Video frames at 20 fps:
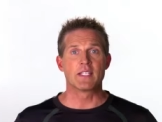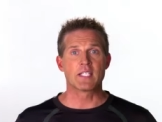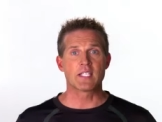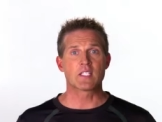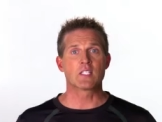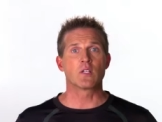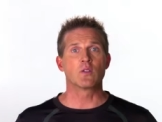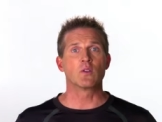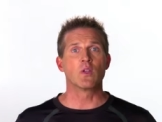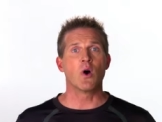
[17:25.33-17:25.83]
This
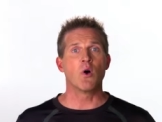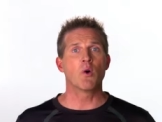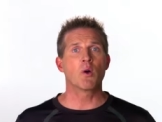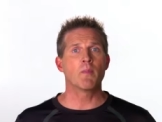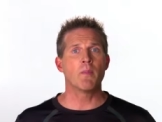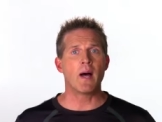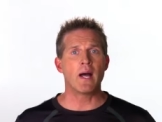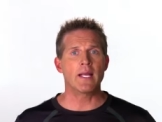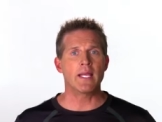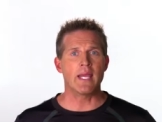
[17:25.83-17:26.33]
is a lower
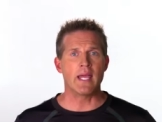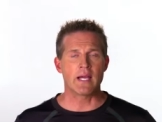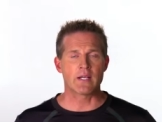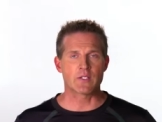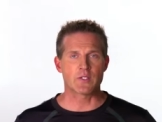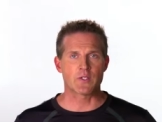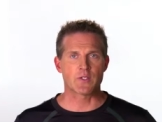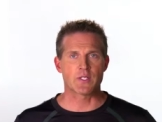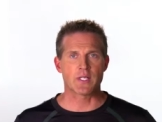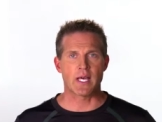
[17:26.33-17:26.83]
body
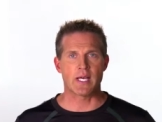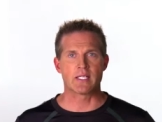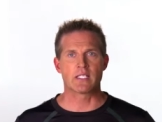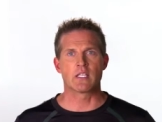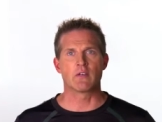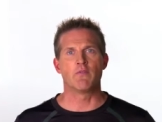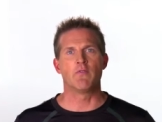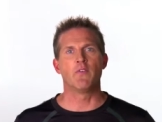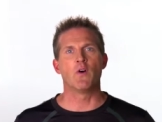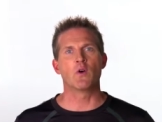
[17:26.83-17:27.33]
exercise
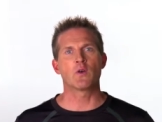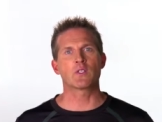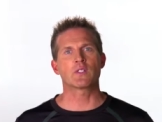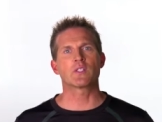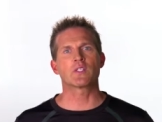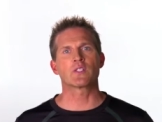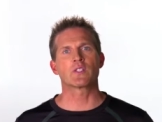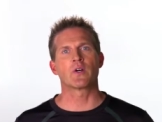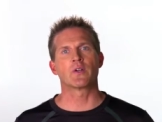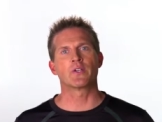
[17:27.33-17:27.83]
that
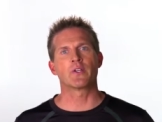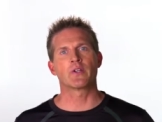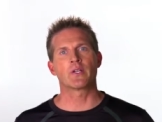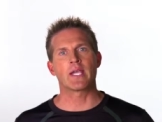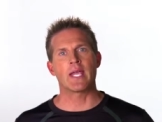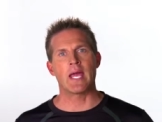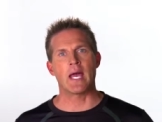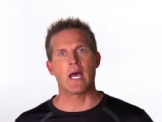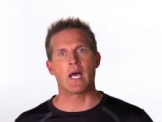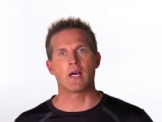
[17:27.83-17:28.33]
focuses on your
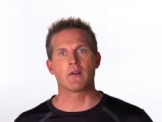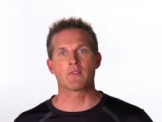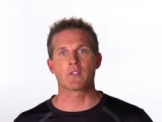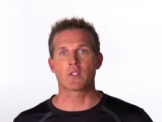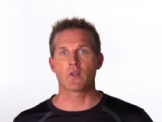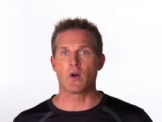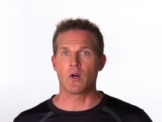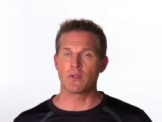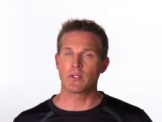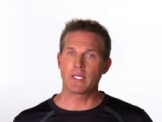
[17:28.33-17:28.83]
calves
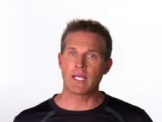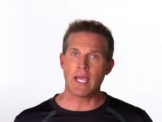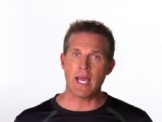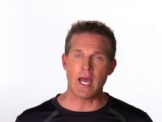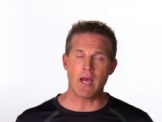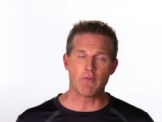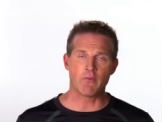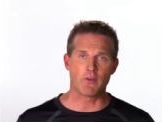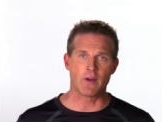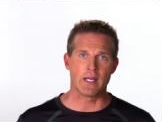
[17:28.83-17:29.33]
called a
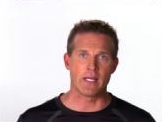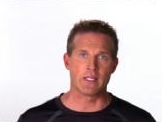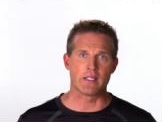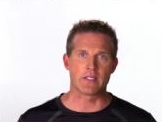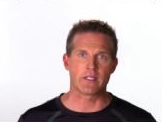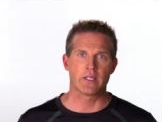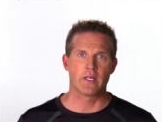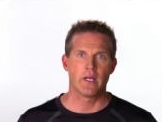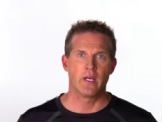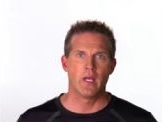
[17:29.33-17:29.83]
calf
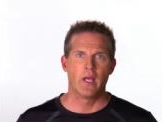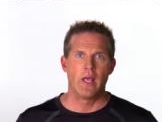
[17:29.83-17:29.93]
raise.